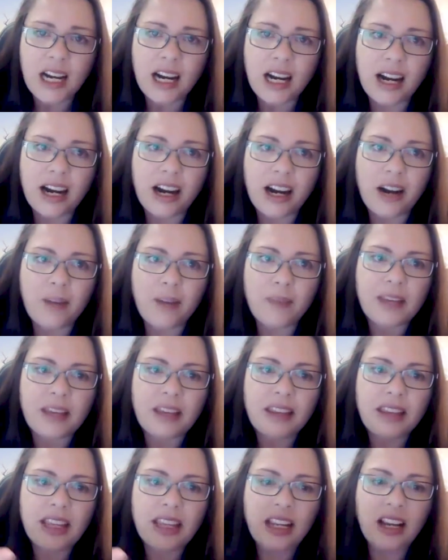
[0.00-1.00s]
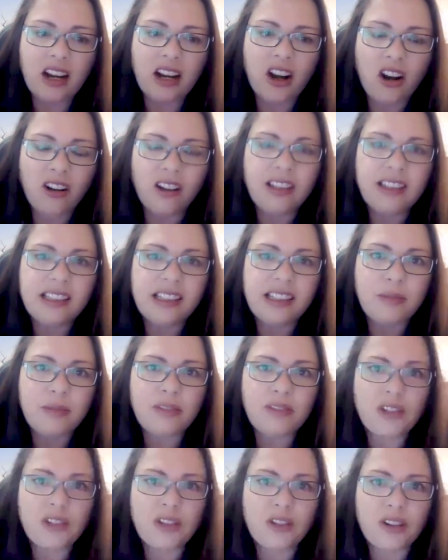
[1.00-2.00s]
The
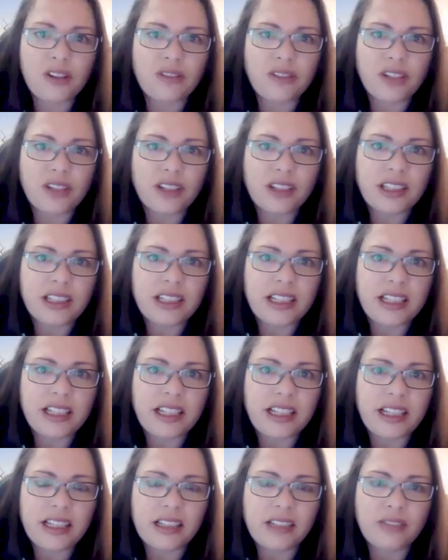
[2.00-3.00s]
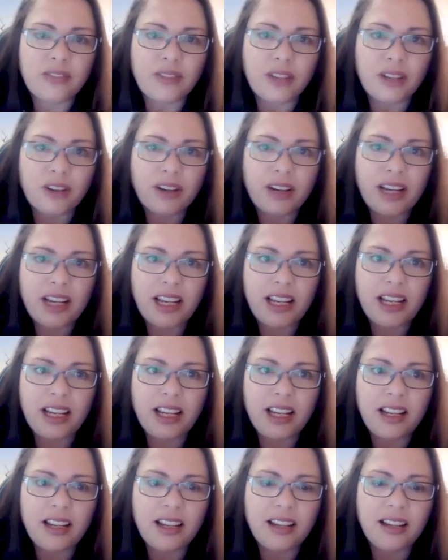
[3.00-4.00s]
concept of neurodiversity is very